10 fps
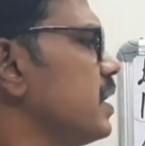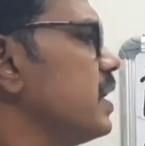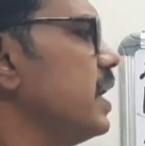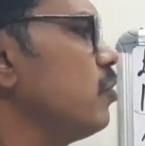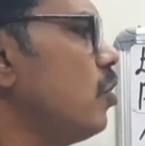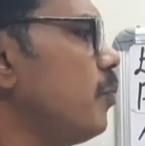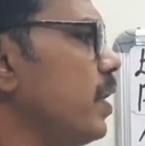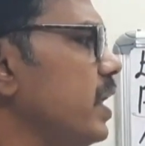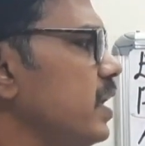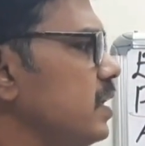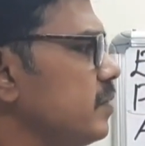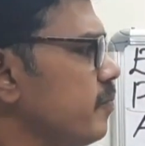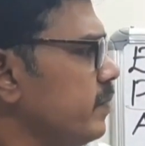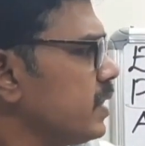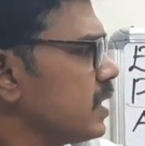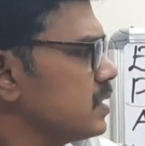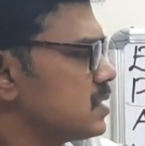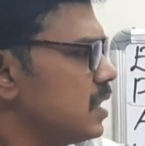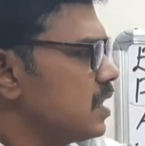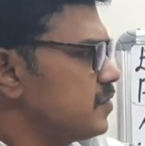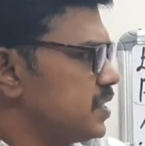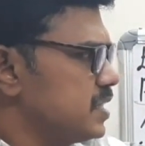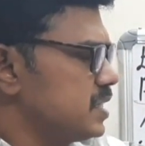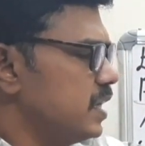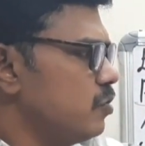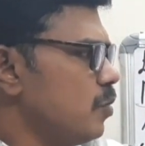here opening stock of stationery.